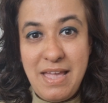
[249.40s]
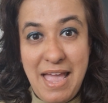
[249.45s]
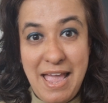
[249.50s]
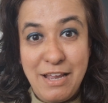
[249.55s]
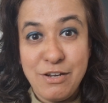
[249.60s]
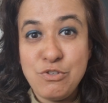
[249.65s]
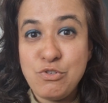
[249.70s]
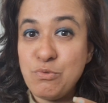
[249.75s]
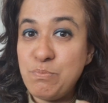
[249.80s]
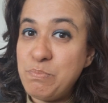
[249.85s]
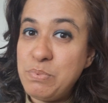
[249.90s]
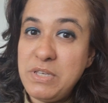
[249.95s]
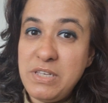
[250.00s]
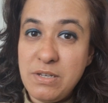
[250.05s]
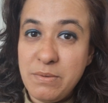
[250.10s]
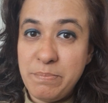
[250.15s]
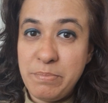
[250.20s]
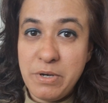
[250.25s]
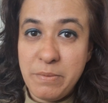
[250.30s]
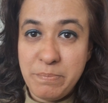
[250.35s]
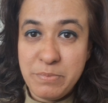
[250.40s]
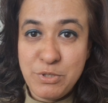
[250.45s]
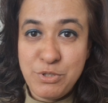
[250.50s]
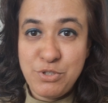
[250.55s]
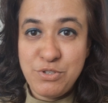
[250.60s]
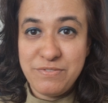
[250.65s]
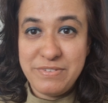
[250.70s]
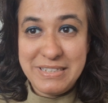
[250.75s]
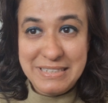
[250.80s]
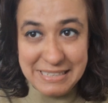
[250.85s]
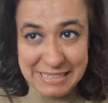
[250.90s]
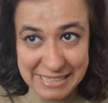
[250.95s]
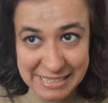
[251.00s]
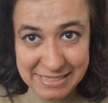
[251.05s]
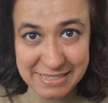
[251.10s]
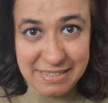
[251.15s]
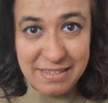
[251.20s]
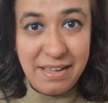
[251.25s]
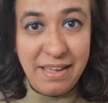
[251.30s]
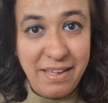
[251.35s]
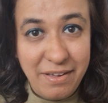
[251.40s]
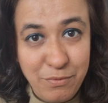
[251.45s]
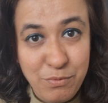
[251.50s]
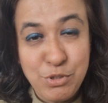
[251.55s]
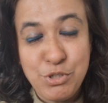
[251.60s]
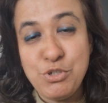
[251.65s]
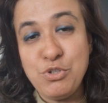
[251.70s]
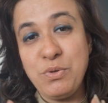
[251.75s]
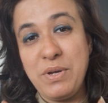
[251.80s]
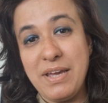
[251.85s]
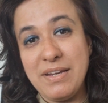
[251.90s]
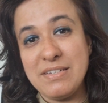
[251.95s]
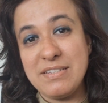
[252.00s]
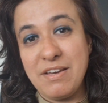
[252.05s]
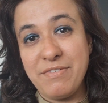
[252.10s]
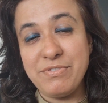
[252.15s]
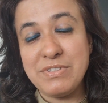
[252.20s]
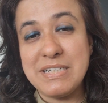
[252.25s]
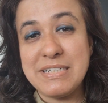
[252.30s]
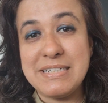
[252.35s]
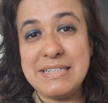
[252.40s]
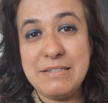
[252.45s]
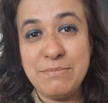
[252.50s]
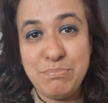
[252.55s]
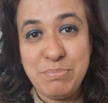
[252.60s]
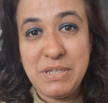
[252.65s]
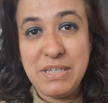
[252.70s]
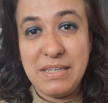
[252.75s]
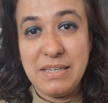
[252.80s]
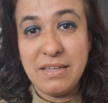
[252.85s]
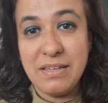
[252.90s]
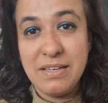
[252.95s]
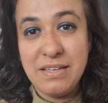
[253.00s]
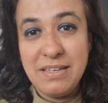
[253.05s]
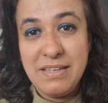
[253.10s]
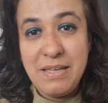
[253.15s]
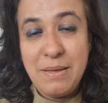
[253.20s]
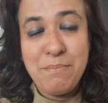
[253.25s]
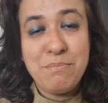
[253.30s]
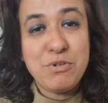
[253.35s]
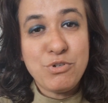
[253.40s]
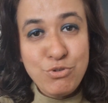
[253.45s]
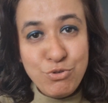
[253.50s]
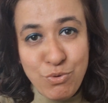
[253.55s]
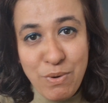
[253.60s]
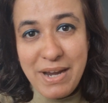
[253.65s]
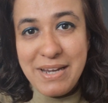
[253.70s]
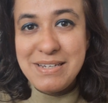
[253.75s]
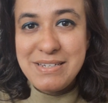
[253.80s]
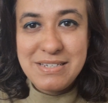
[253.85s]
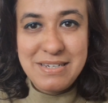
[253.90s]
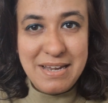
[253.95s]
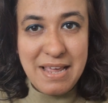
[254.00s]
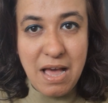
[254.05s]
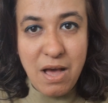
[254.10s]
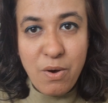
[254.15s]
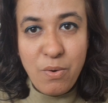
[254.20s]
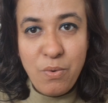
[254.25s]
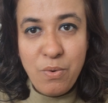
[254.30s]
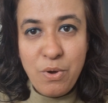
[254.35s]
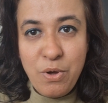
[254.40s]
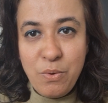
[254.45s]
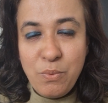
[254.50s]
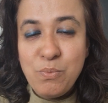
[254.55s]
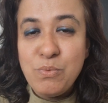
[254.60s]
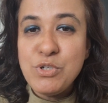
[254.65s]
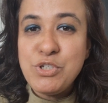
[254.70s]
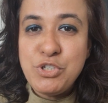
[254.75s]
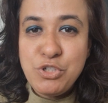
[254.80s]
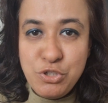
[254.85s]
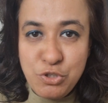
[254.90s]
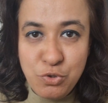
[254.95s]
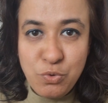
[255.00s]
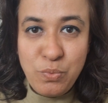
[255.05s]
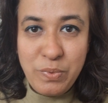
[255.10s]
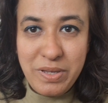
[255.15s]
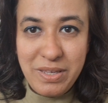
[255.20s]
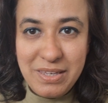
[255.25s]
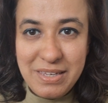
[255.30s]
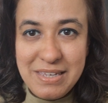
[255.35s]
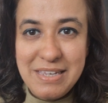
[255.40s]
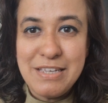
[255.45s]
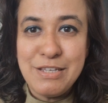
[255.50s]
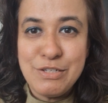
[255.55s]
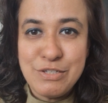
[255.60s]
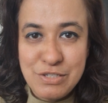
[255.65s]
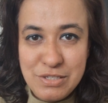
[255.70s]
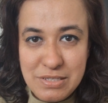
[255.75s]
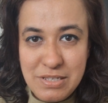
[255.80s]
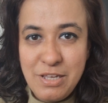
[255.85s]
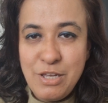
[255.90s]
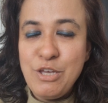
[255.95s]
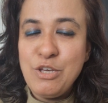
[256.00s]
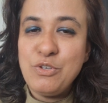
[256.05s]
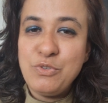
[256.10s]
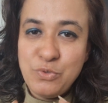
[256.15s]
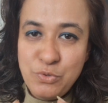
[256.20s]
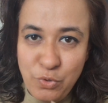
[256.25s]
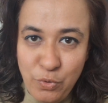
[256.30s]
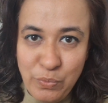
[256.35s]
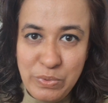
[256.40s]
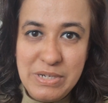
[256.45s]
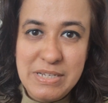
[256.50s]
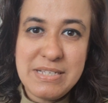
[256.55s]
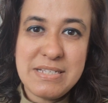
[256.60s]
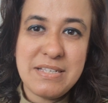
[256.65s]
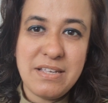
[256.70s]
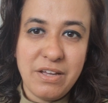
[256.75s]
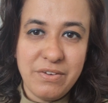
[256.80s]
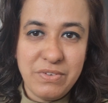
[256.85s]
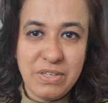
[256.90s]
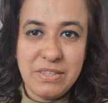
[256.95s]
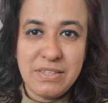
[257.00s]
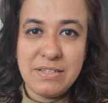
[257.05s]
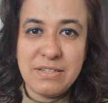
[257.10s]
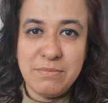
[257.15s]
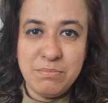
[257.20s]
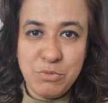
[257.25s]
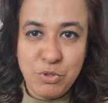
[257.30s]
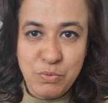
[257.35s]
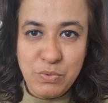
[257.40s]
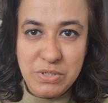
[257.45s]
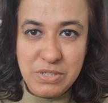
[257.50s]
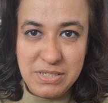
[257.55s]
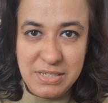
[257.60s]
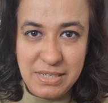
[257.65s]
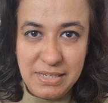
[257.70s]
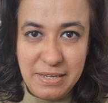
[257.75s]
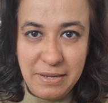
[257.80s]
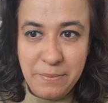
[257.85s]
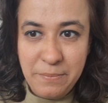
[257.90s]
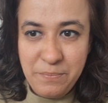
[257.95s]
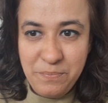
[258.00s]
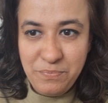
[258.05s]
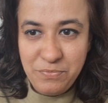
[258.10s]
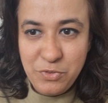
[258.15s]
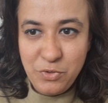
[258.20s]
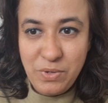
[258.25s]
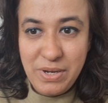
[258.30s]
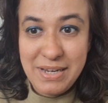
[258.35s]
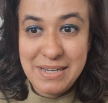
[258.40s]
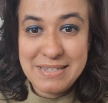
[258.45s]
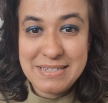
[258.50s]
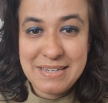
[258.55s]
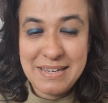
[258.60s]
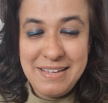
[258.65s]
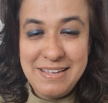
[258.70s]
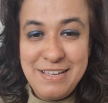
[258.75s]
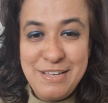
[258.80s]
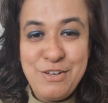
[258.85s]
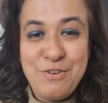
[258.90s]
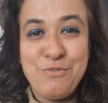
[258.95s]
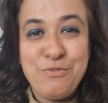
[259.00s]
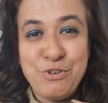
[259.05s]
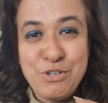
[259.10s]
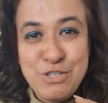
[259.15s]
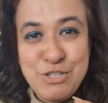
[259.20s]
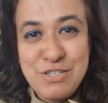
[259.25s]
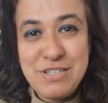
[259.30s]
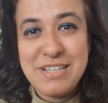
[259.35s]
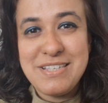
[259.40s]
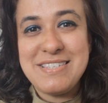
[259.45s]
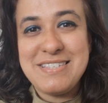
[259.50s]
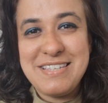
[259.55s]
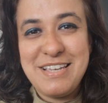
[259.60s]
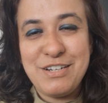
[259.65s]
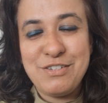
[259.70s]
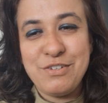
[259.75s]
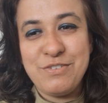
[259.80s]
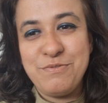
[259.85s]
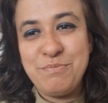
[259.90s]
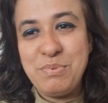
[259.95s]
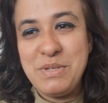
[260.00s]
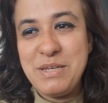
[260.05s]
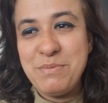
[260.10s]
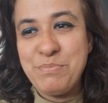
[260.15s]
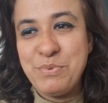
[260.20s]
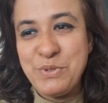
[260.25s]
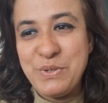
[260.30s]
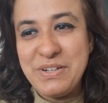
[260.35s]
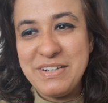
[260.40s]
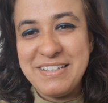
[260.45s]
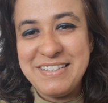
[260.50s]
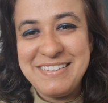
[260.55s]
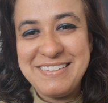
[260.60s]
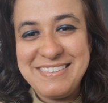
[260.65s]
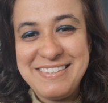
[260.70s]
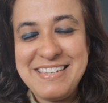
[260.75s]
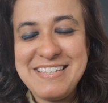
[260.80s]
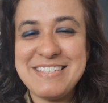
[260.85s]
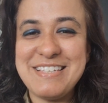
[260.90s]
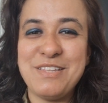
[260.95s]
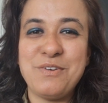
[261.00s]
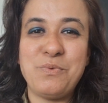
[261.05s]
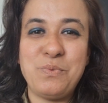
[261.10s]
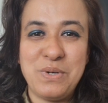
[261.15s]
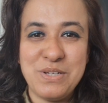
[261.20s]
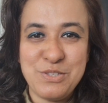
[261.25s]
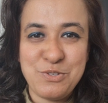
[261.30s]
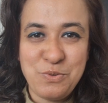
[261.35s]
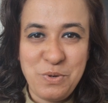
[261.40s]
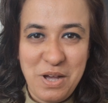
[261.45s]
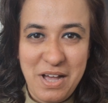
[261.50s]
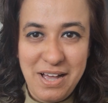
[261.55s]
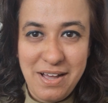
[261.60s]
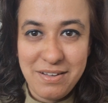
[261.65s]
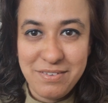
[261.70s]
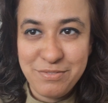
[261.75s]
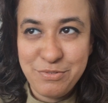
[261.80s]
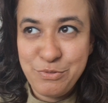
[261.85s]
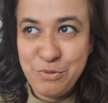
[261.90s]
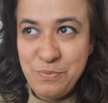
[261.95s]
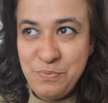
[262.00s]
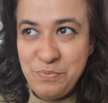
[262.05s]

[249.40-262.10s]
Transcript: and to be a purpose-driven leader, which you can definitely be. But right now, what you're doing is you're only serving the community, right? For such set of people, these are the ones who have